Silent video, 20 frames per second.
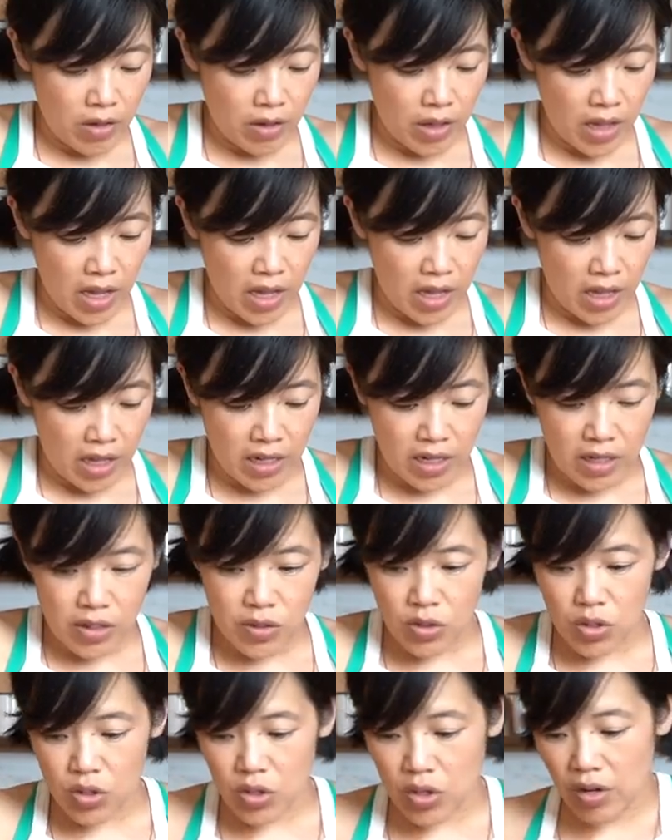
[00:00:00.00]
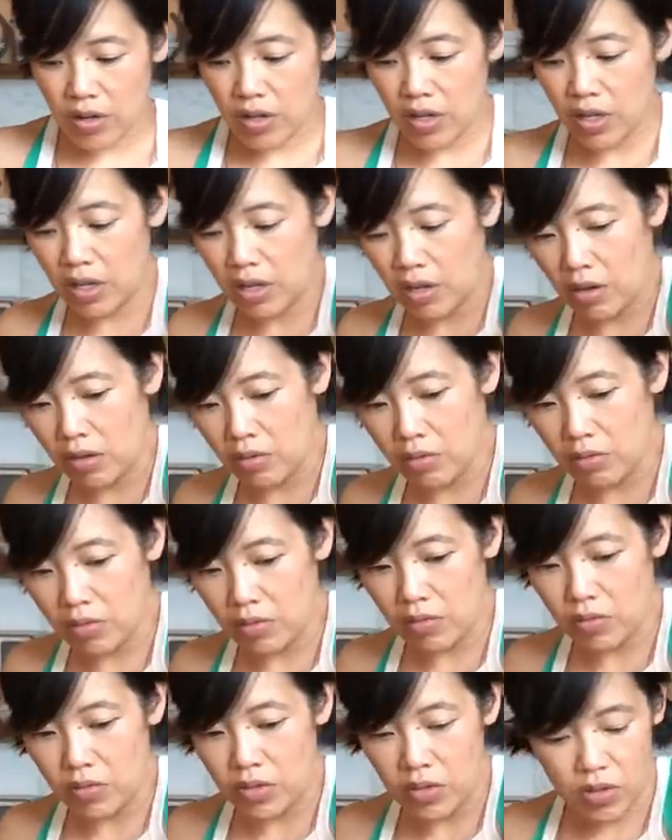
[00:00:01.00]
Okay, onions are starting to go.
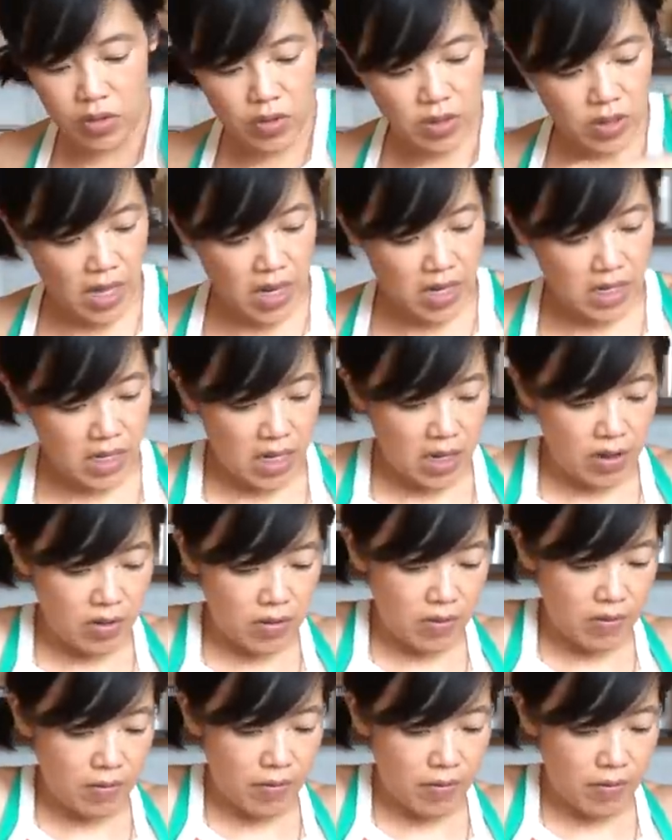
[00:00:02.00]
Reduce that down.